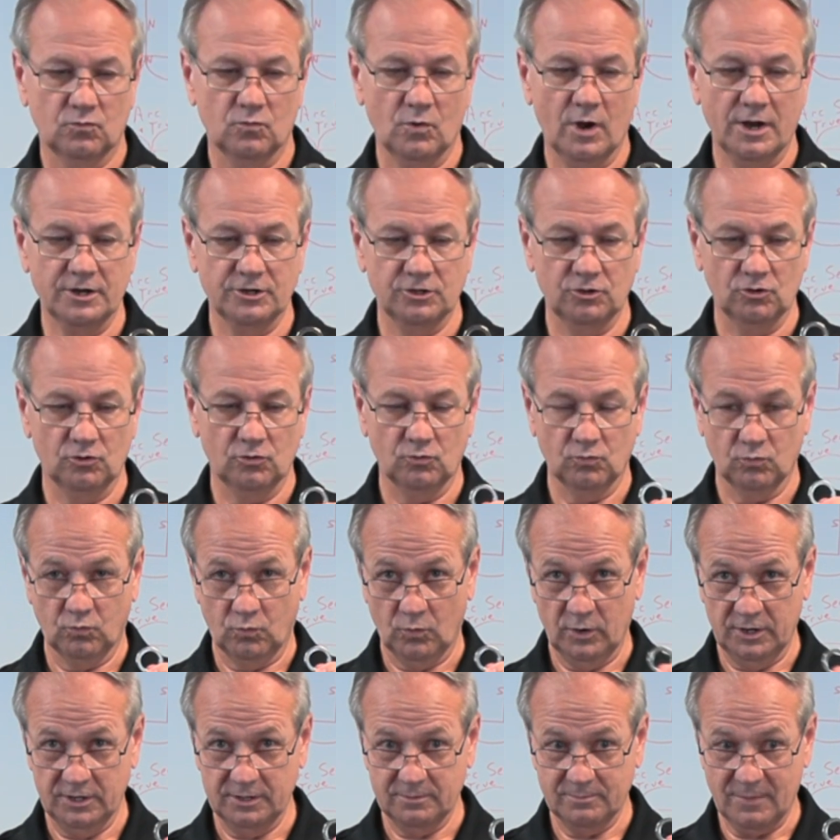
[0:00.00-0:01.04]
radial
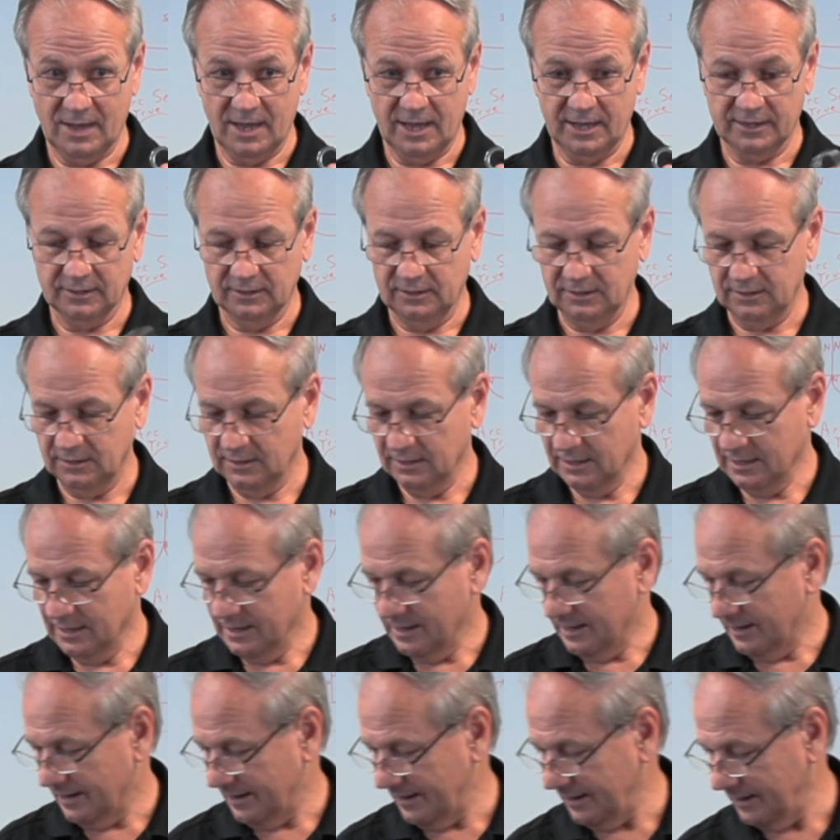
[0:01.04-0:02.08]
ring magnet
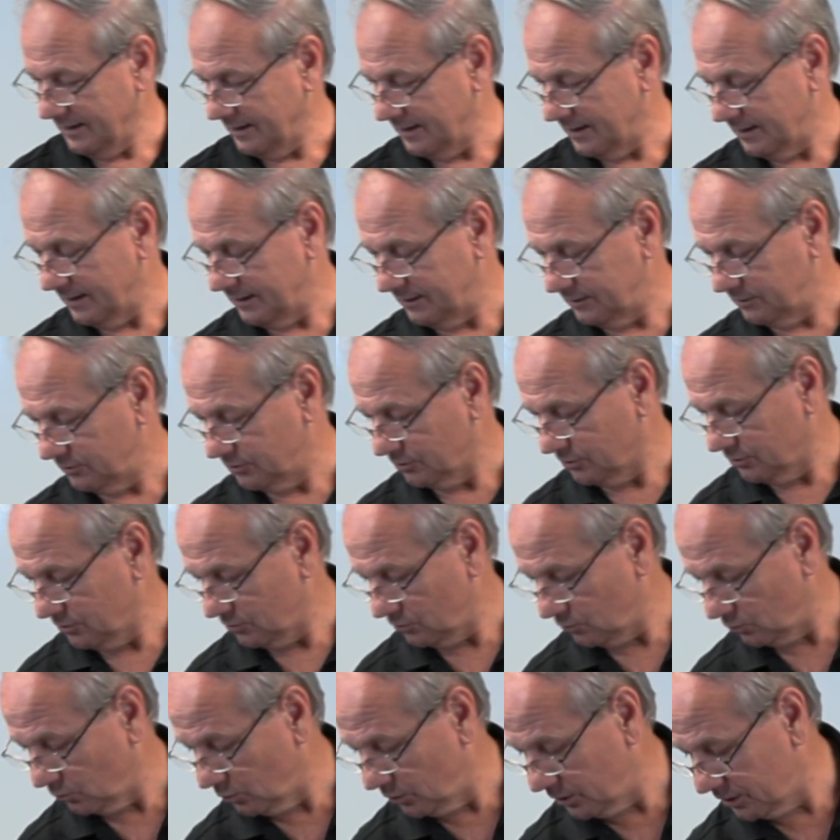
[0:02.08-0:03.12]
and
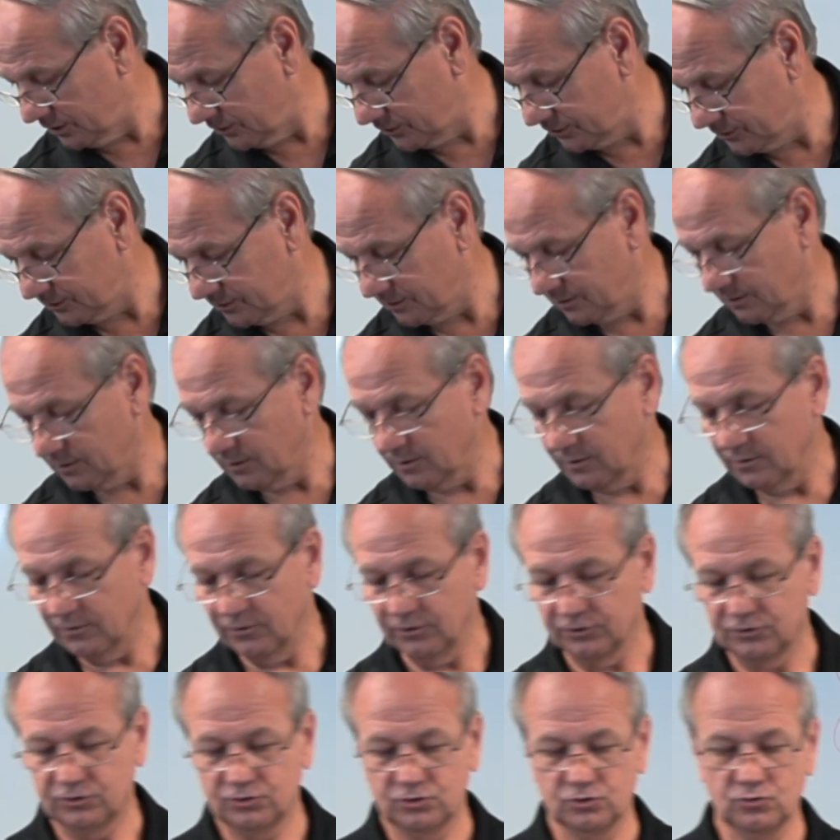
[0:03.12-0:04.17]
with
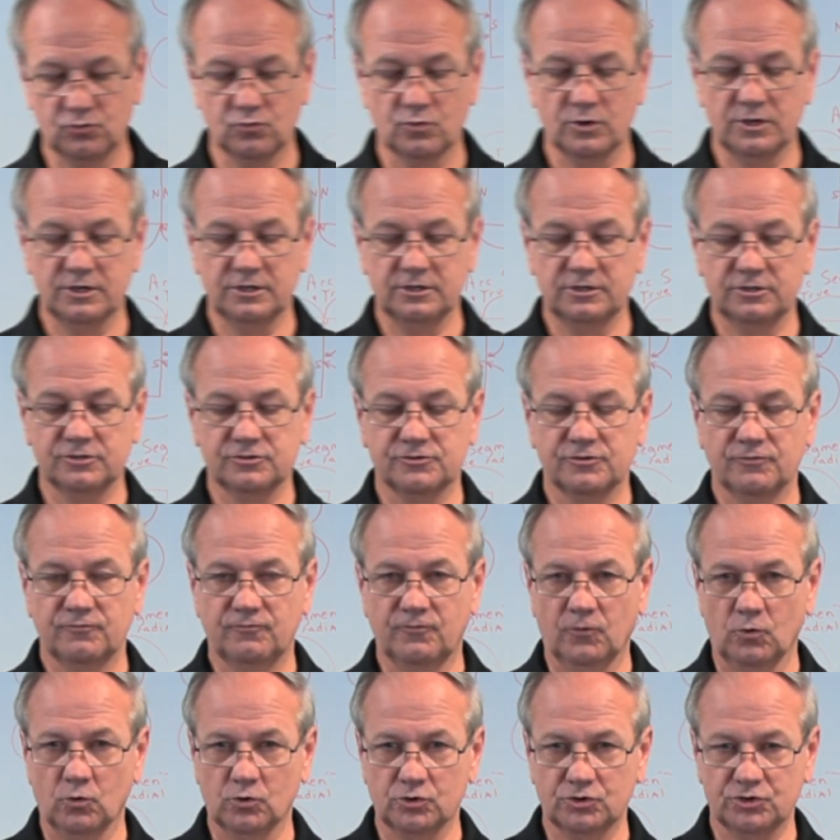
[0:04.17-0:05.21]
the two rings
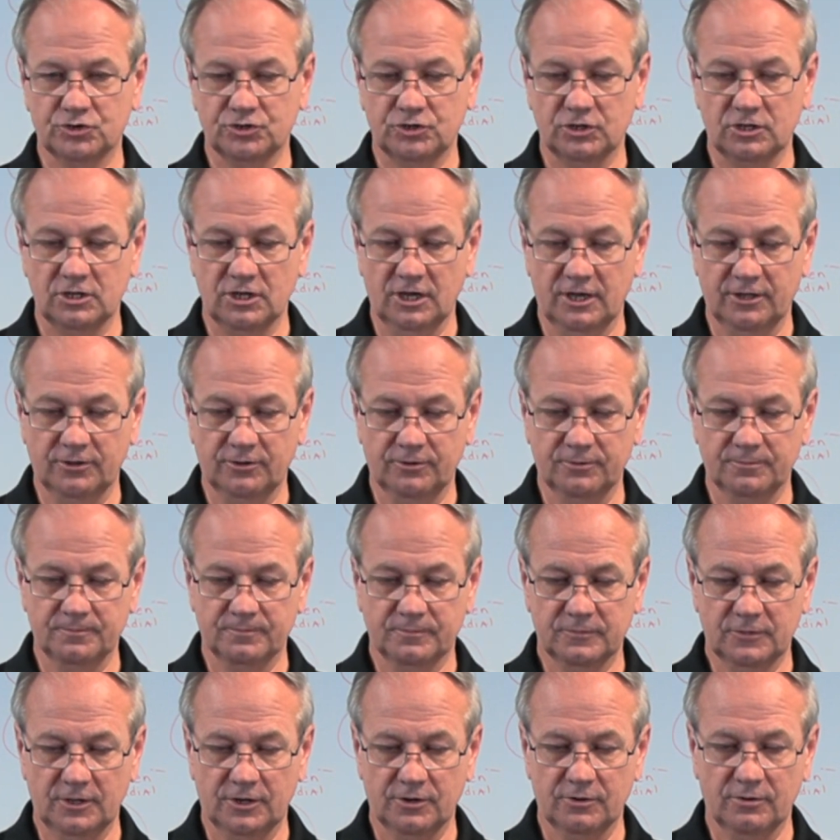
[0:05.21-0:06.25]
forced together
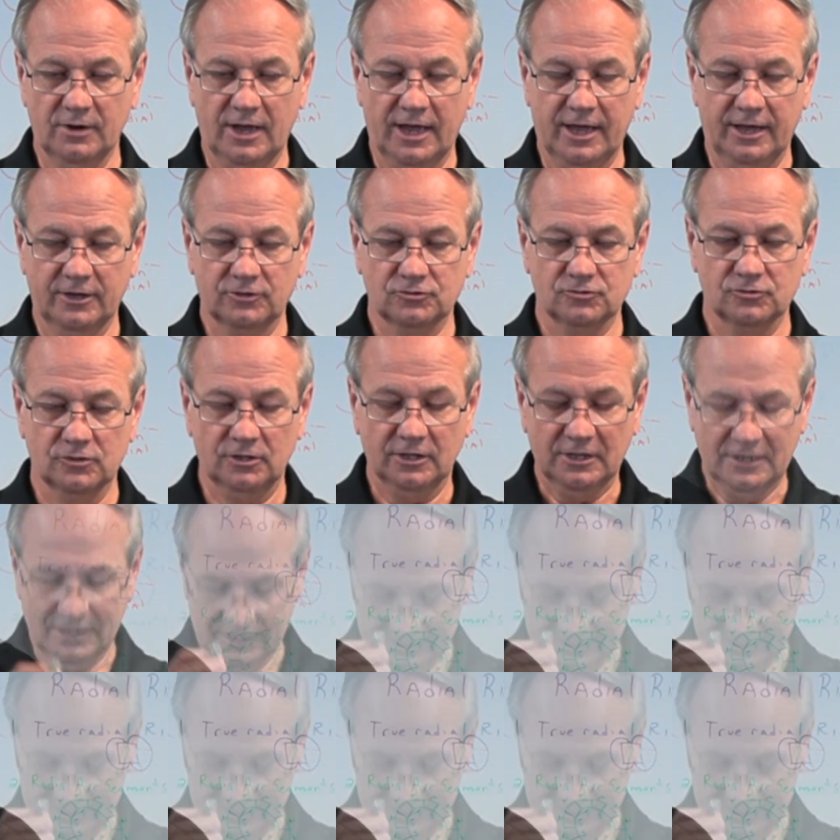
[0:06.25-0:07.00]
that are axial.